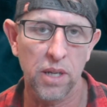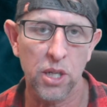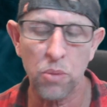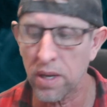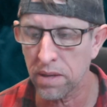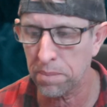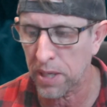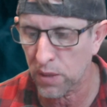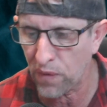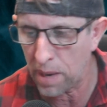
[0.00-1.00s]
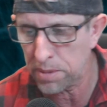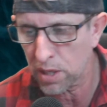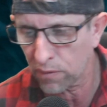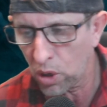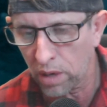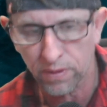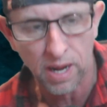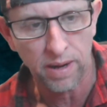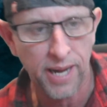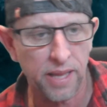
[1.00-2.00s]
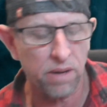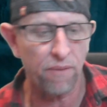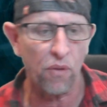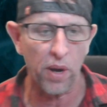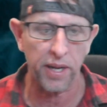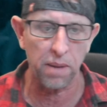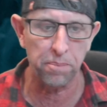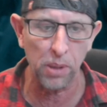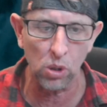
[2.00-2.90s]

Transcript: It's one of the biggest phobias I've got, of going out there and finding a